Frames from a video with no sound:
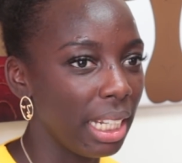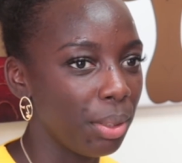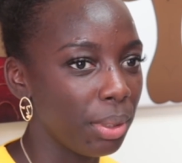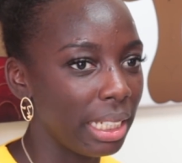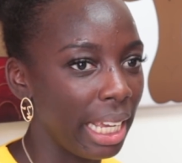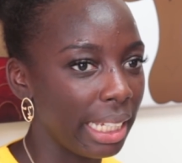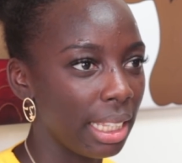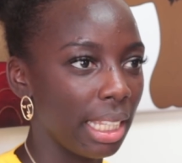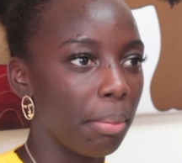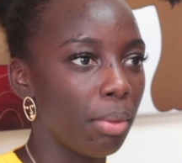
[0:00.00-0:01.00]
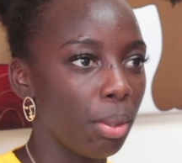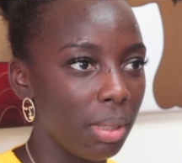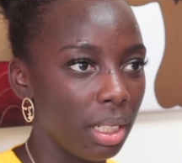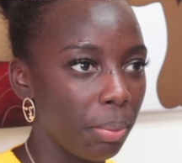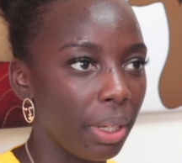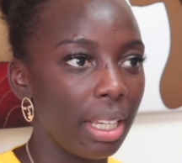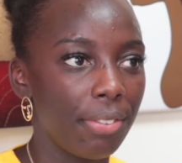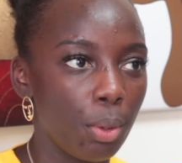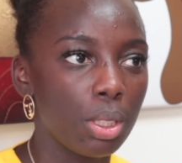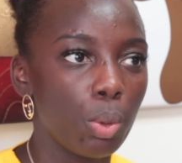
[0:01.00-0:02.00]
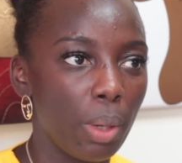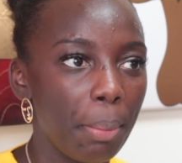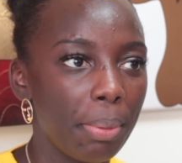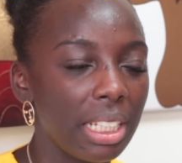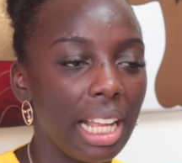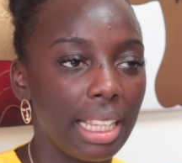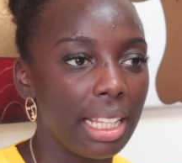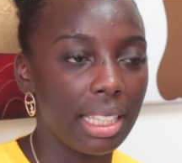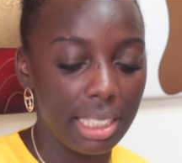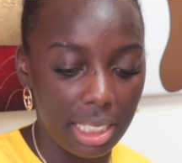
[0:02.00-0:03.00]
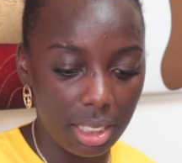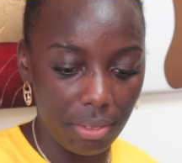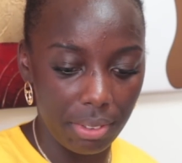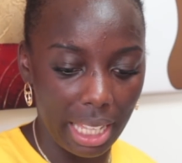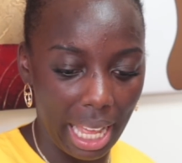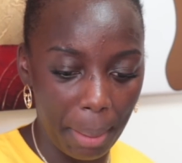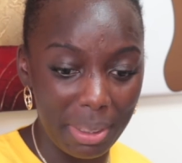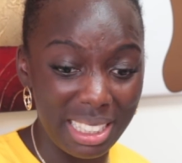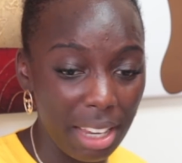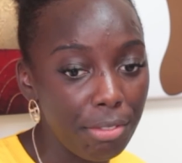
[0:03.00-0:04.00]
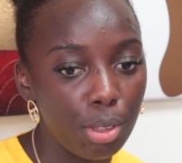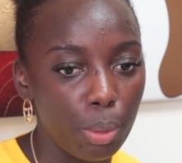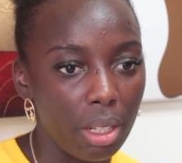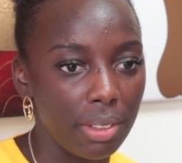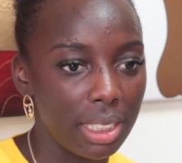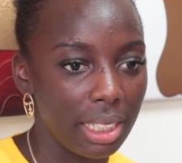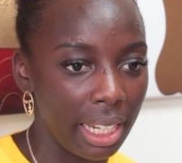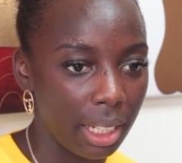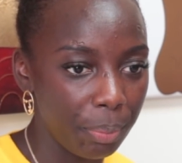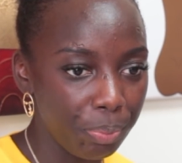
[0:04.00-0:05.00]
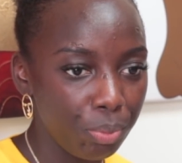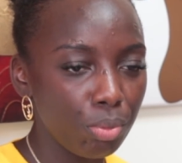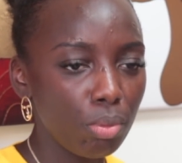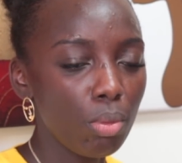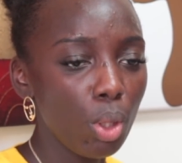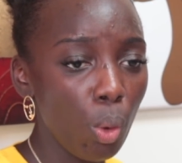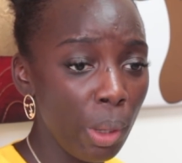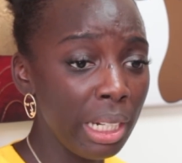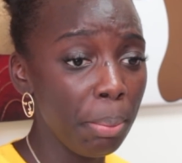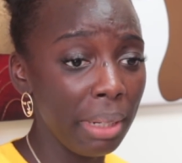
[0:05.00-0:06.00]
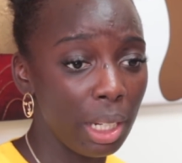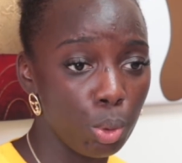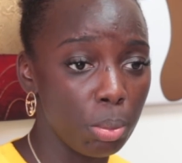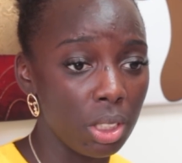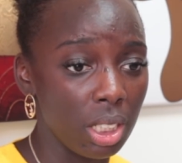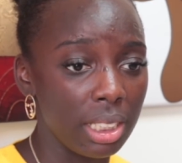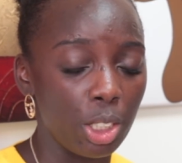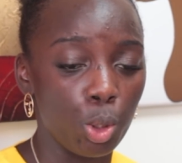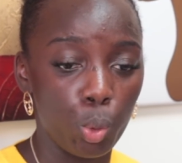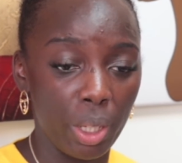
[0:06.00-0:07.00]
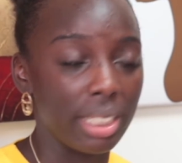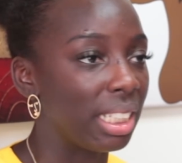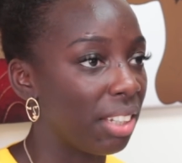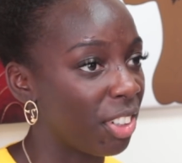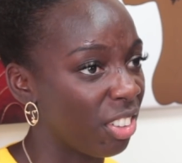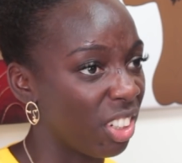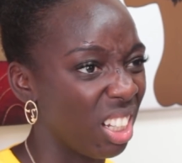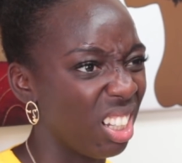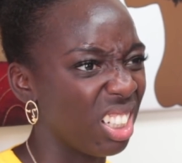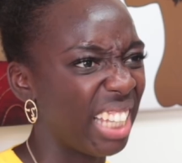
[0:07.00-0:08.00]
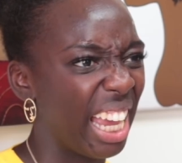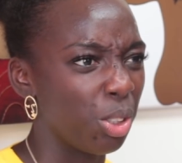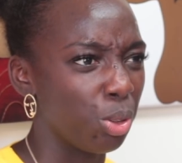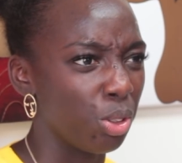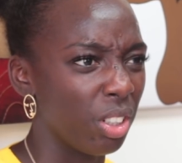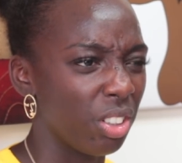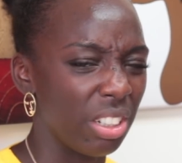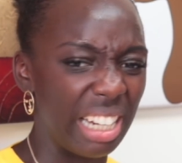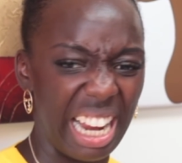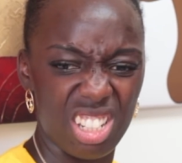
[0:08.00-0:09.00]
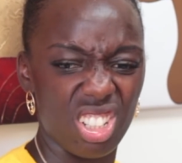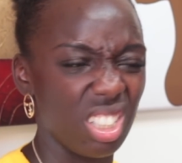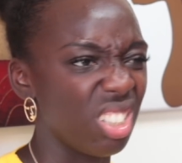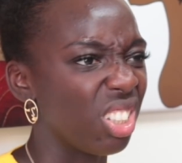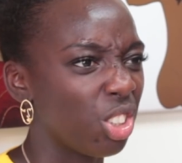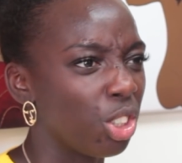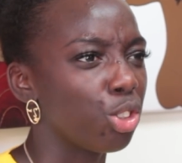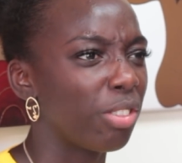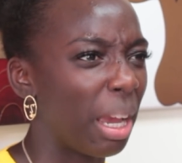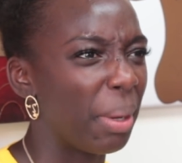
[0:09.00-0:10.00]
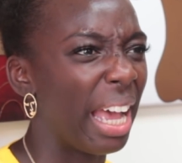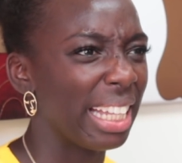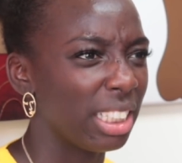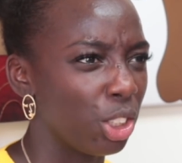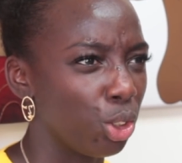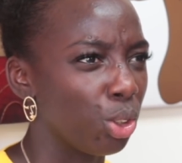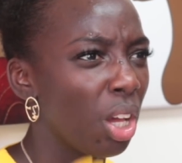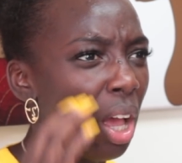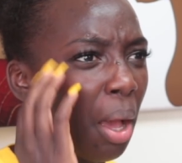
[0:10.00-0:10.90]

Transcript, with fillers: And mm-hmm. it was mm-hmm. like in that moment. But if it was a white, and and this is something that happens everywhere. It's like when a black woman does that, you're quick to give her a, a title or an adjective to describe her attitude.